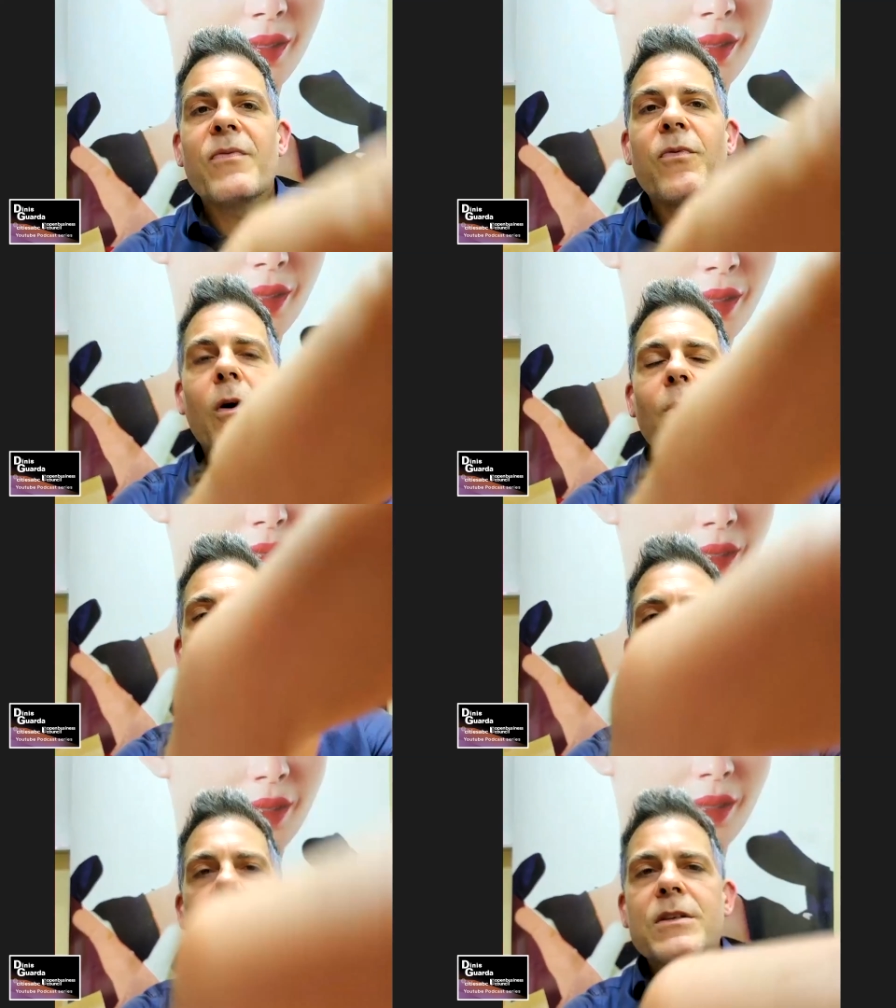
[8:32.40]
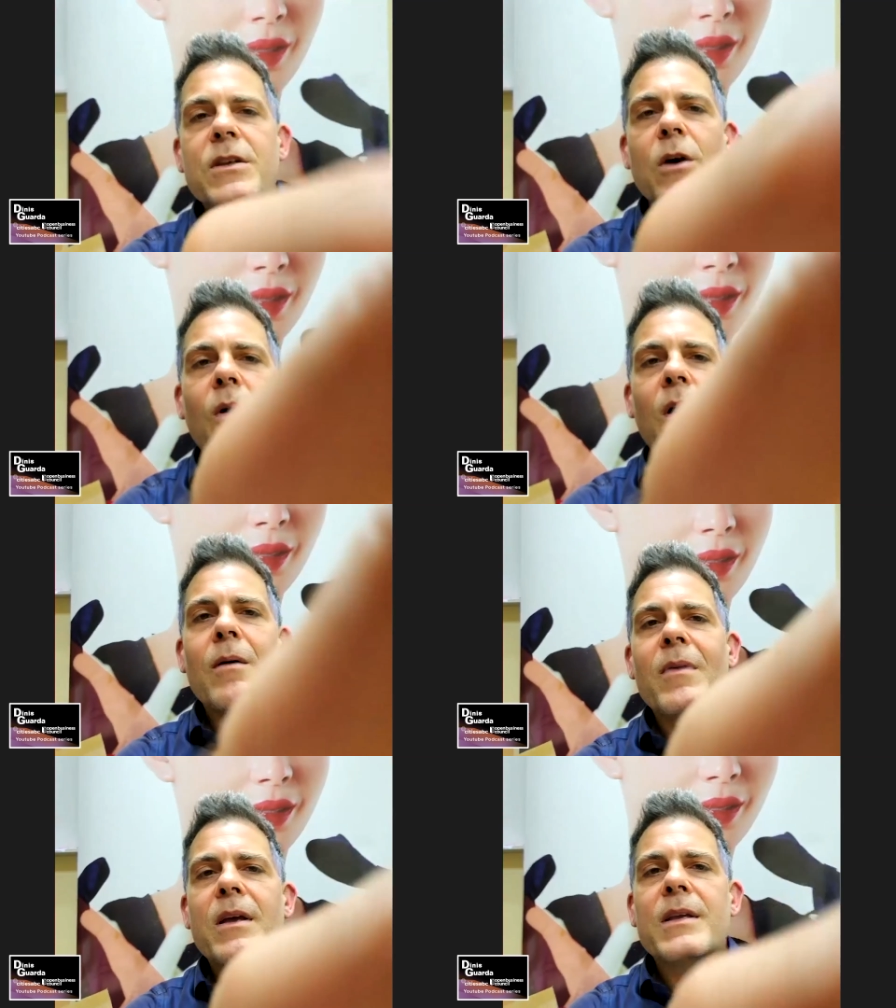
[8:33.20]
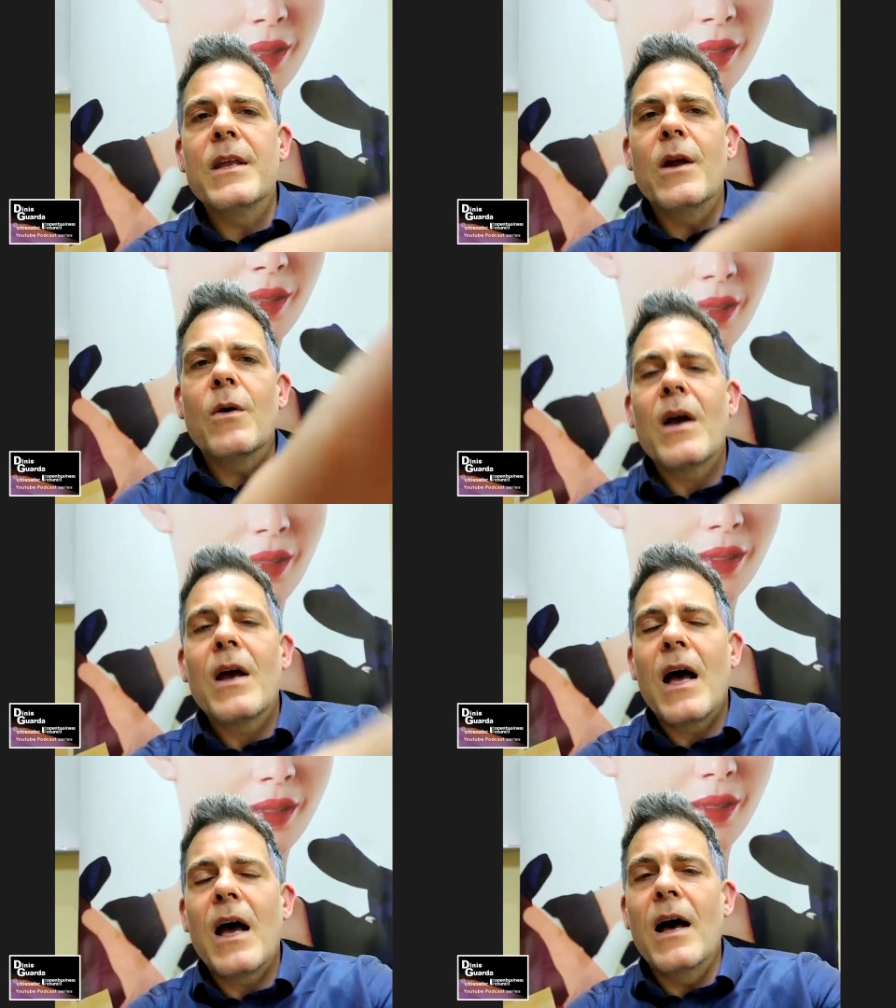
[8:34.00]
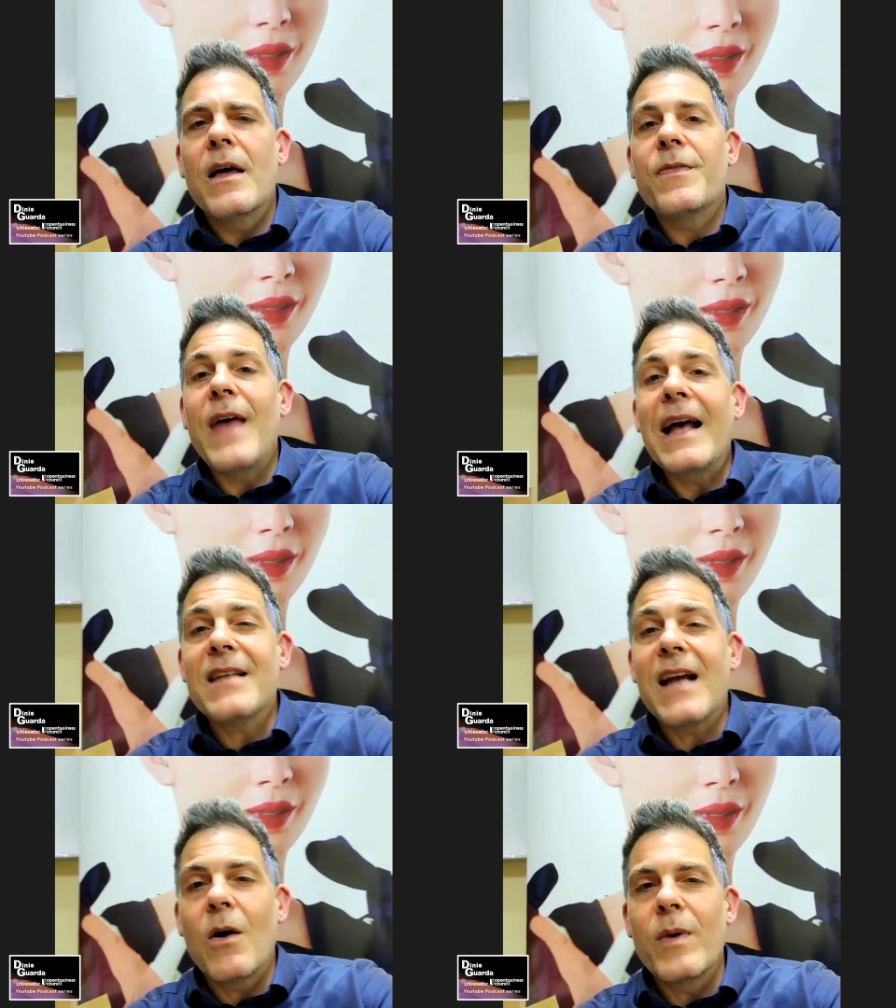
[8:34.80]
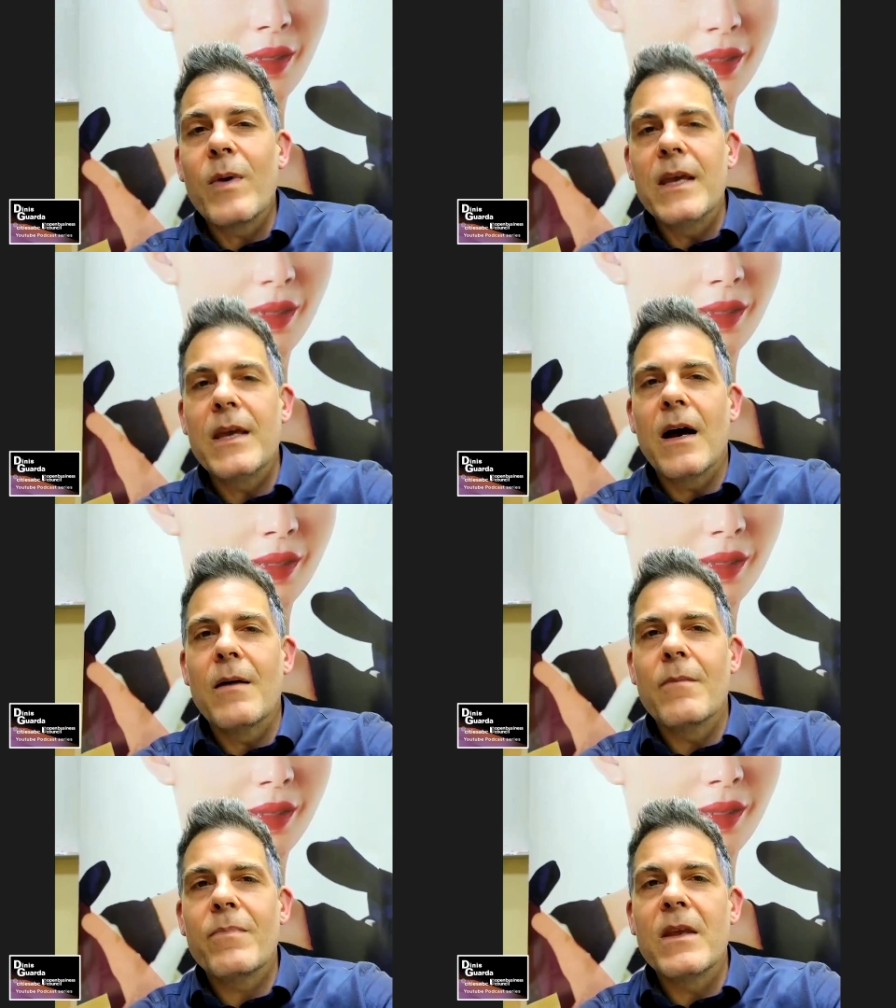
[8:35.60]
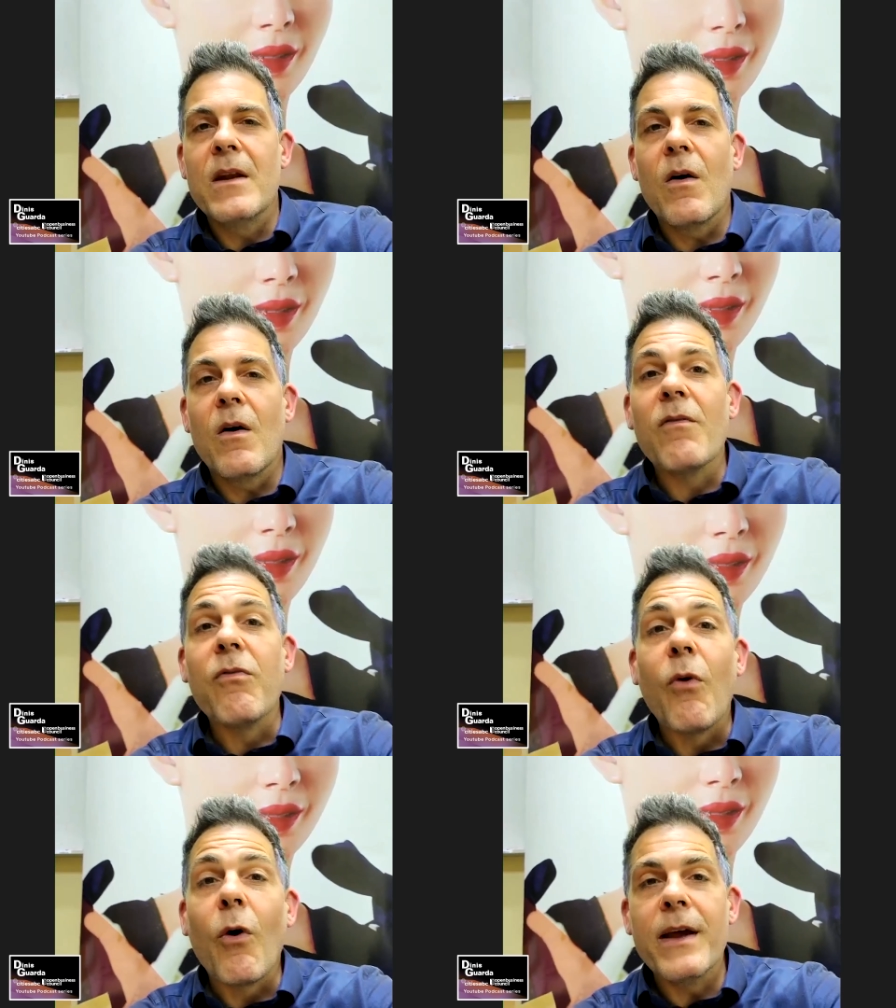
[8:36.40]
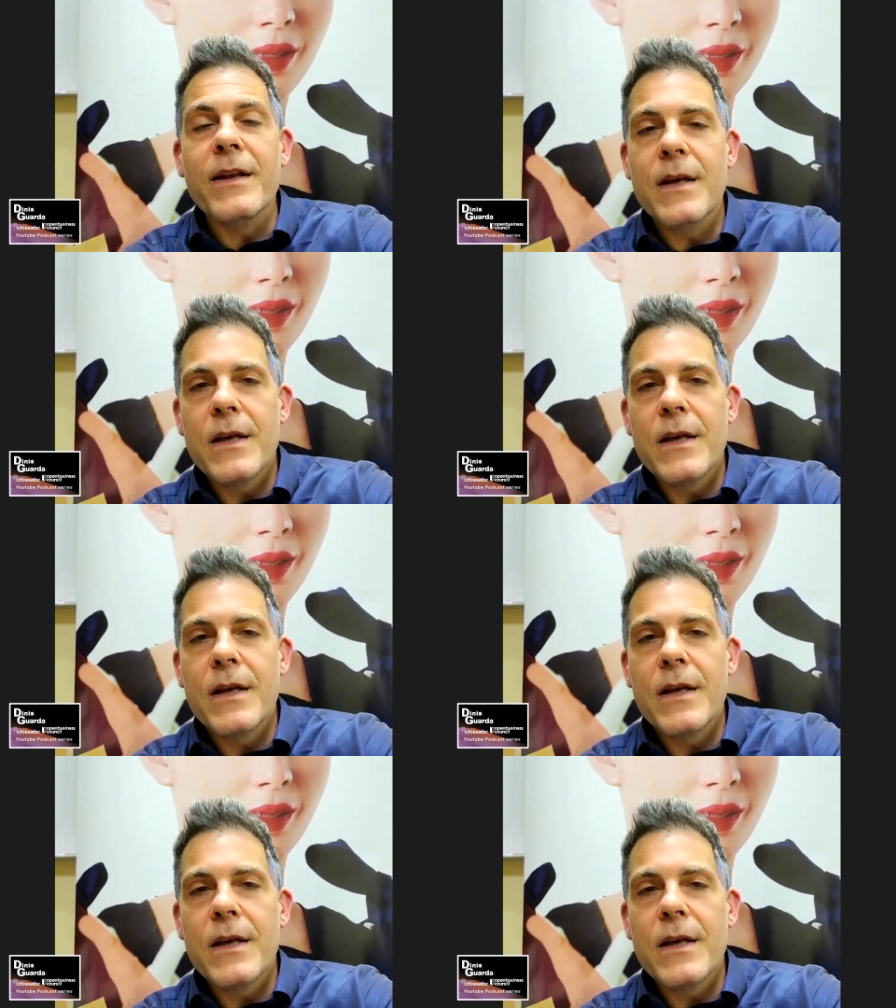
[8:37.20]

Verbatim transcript: forward. So you know, that's how we, you know, avoid,